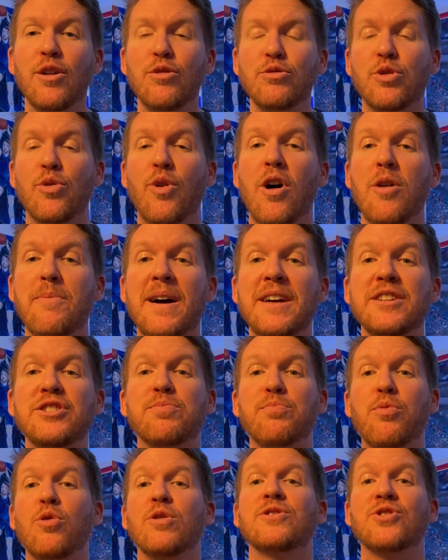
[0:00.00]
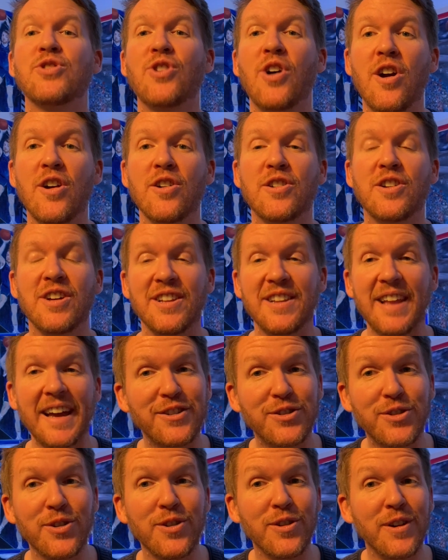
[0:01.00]
To all my sports card
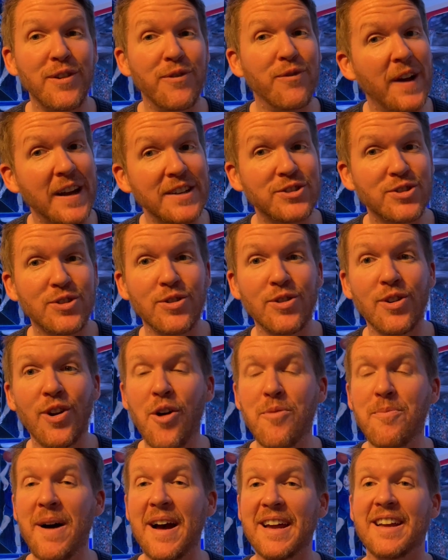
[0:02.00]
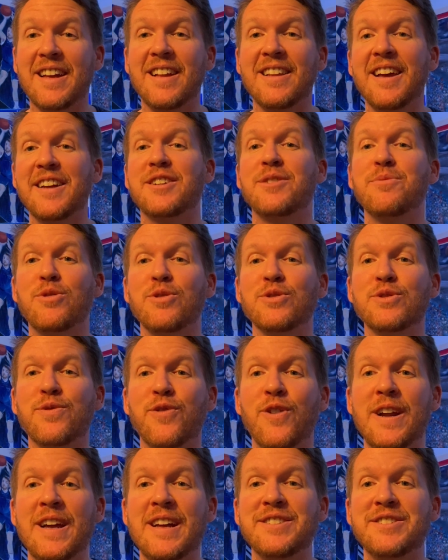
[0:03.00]
collector, investor, all my collectibles
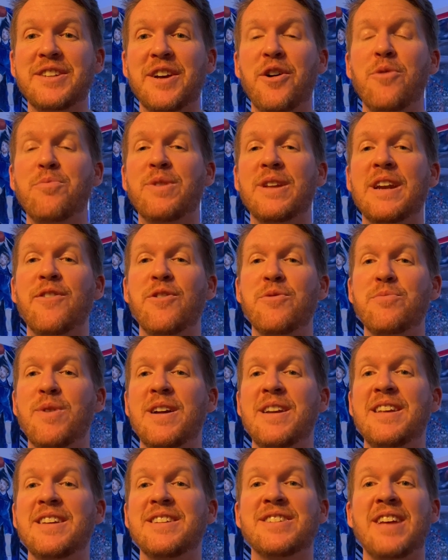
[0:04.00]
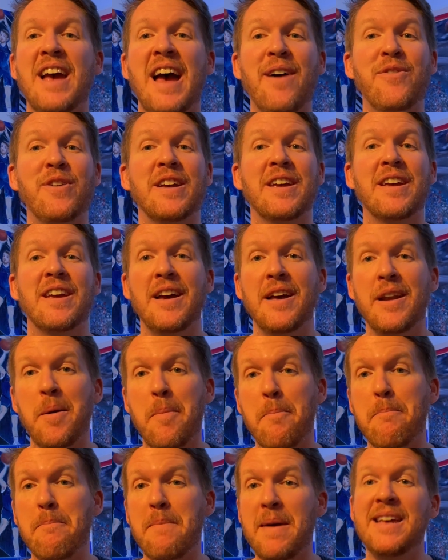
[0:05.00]
friends. I hope that everybody is having an
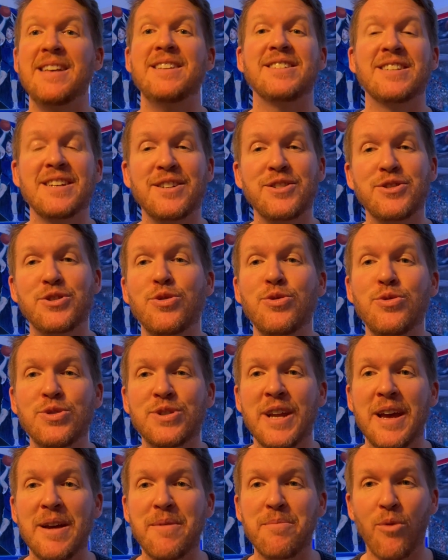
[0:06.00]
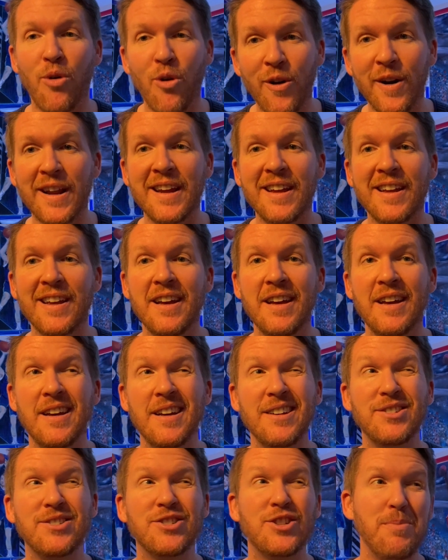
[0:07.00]
amazing Tuesday morning.
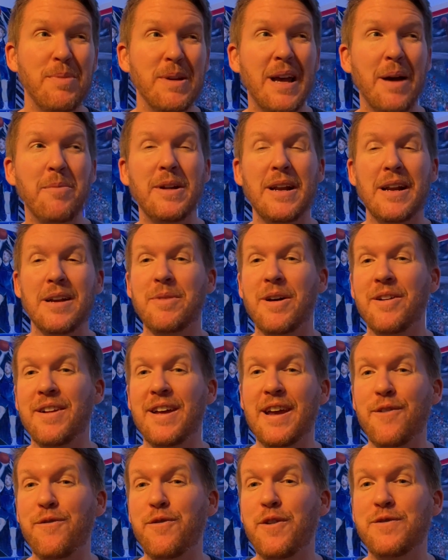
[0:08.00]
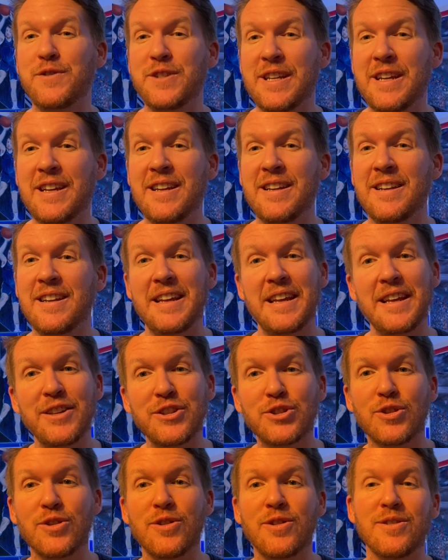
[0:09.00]
Should be coming out about 8:15
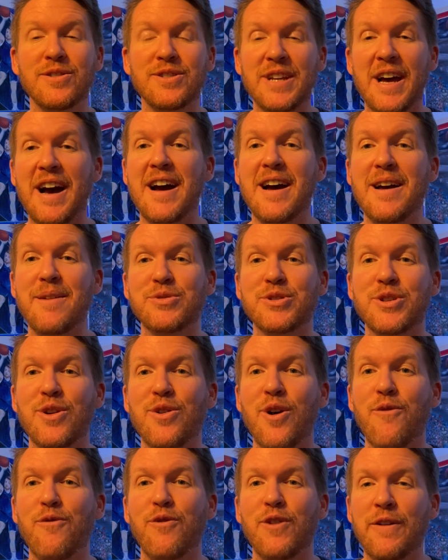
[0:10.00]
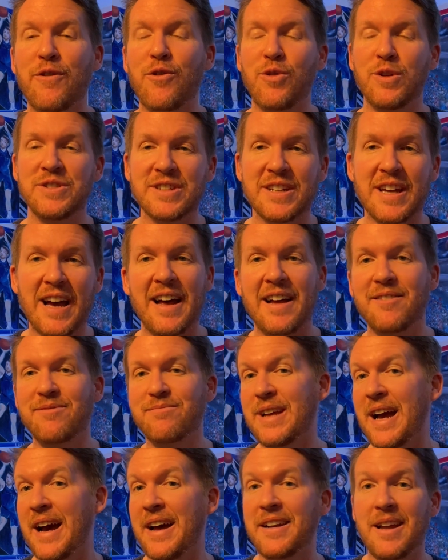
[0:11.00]
Eastern time. So hopefully everyone's
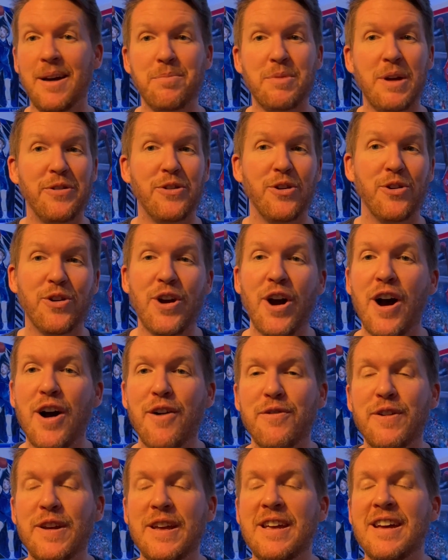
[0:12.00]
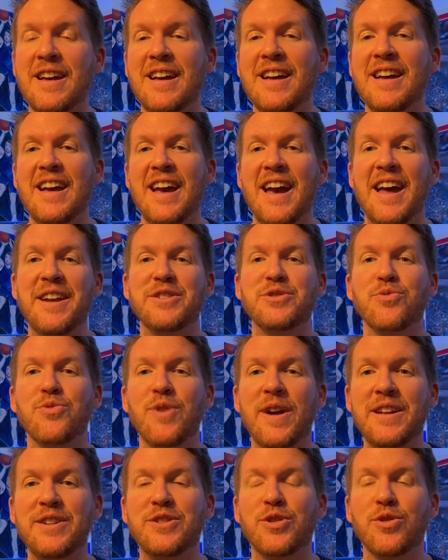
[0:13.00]
gotten up, got their coffee, and is
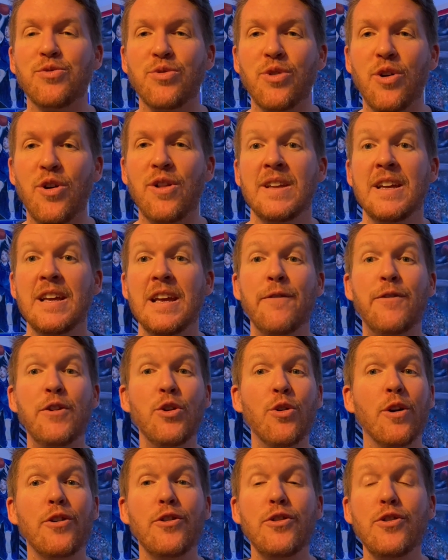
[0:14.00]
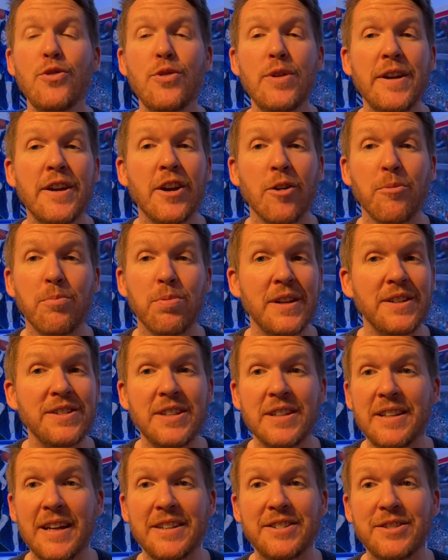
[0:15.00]
ready to roll. If you are new here, please
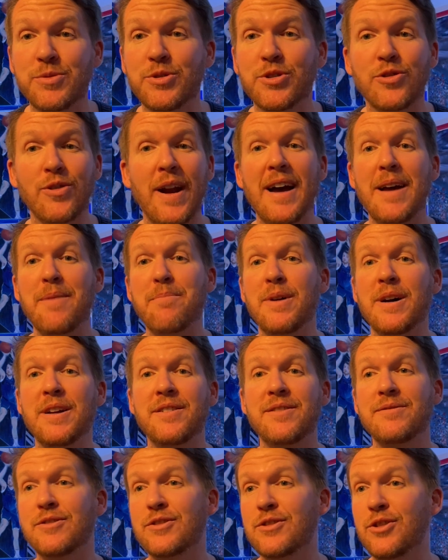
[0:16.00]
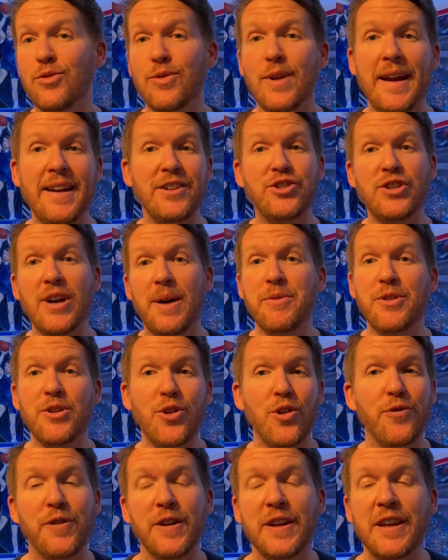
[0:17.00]
hit that subscribe button, karate chop the
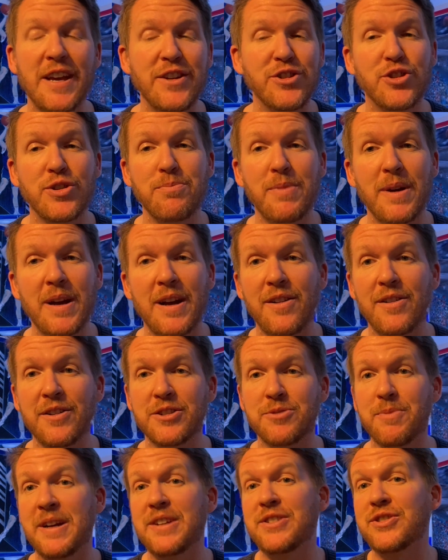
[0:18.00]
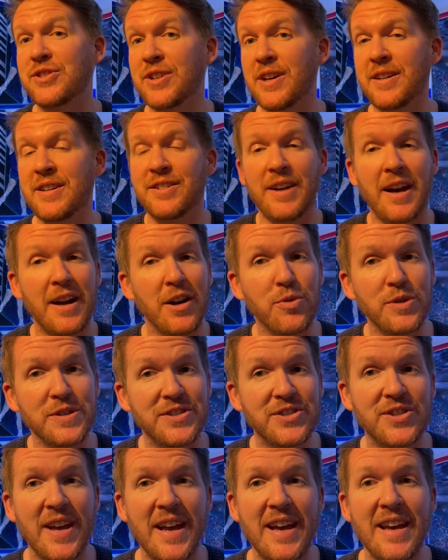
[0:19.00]
notification bell, as my son and daughter would
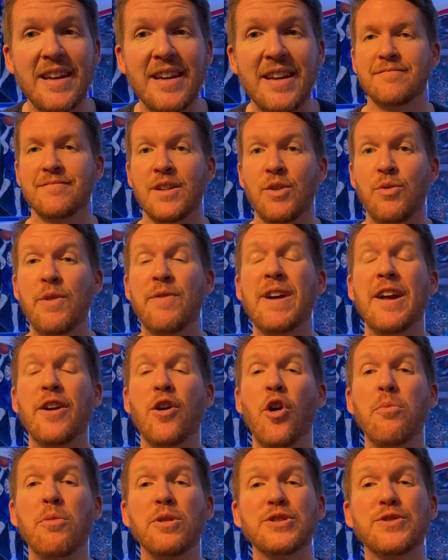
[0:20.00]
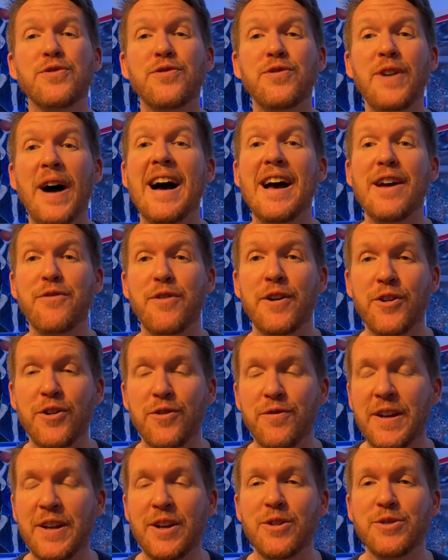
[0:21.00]
say. We've got almost
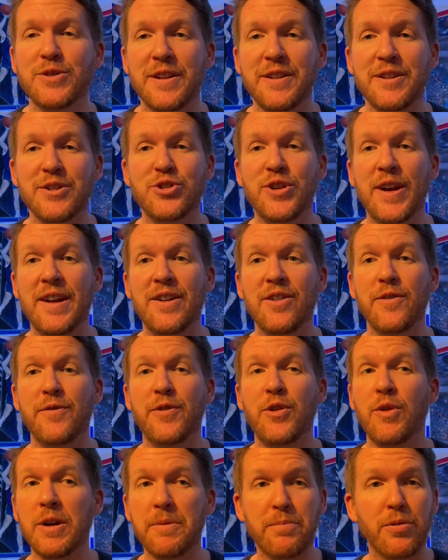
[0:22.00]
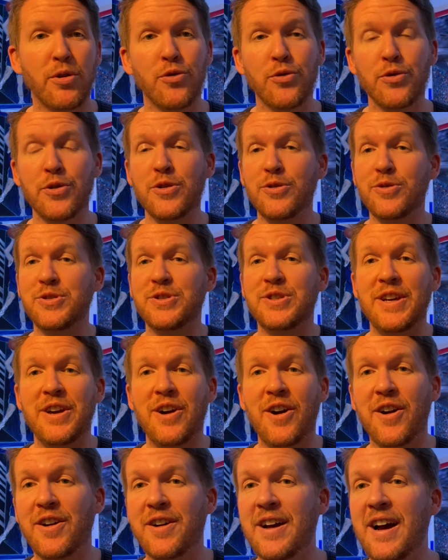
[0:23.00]
500 videos on the channel. If you want to peruse the
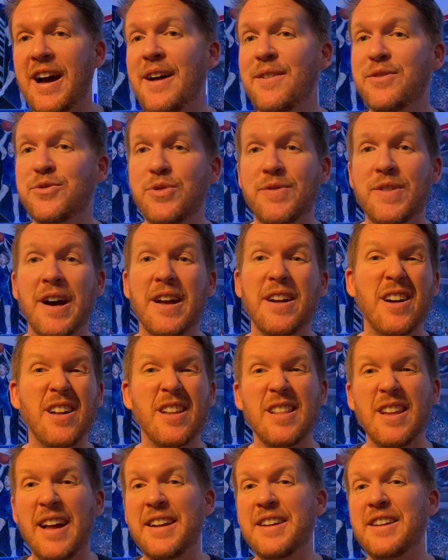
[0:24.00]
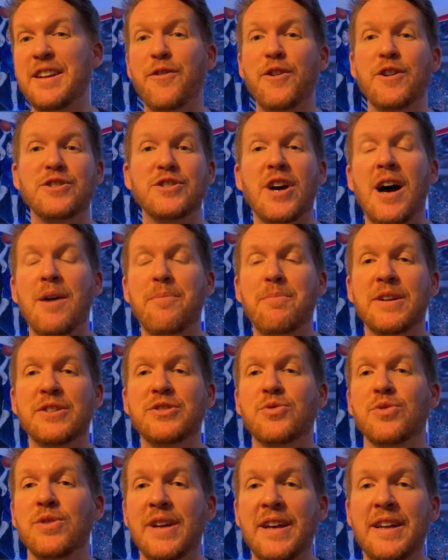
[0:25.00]
archives, we've got a lot of different
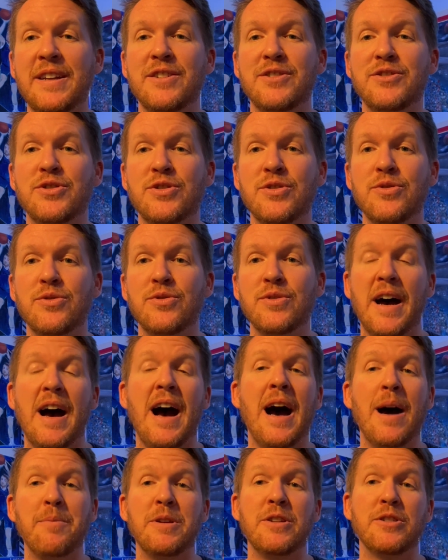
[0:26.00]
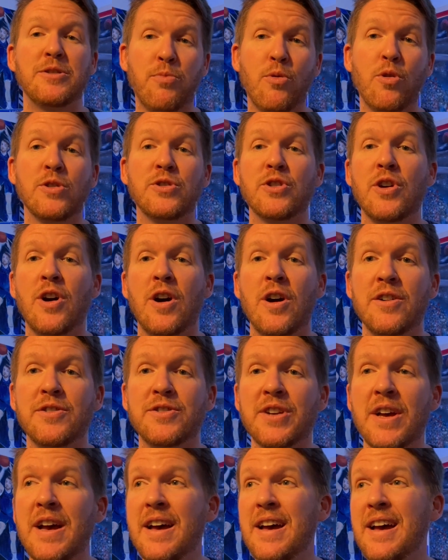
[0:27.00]
topics related to the hobby, sports
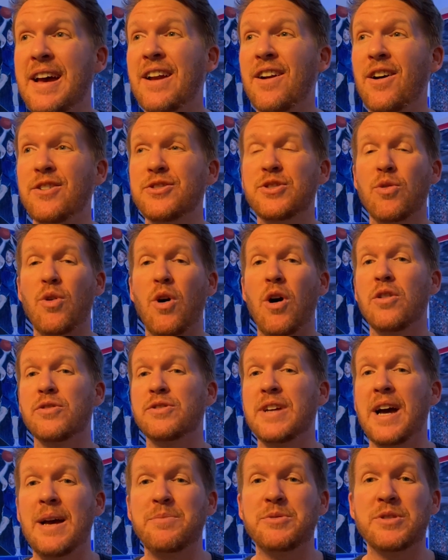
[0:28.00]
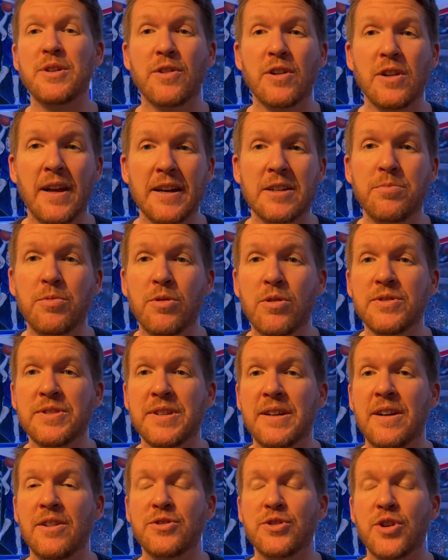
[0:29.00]
cards, and also all types of collectibles
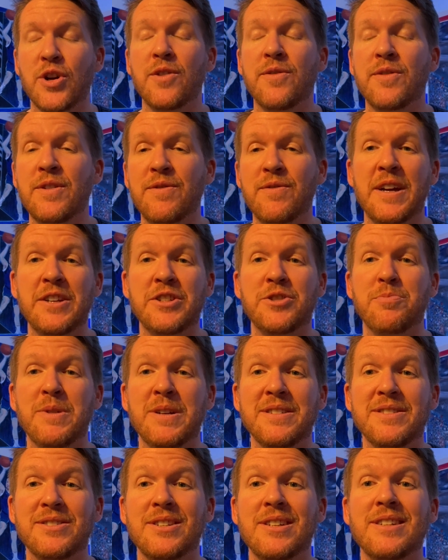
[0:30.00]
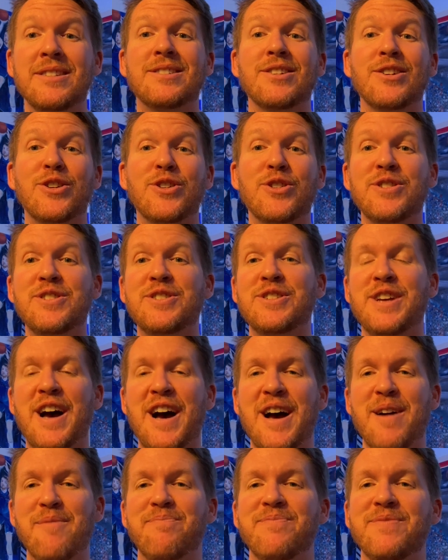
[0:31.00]
and alternative investments. It's a good time.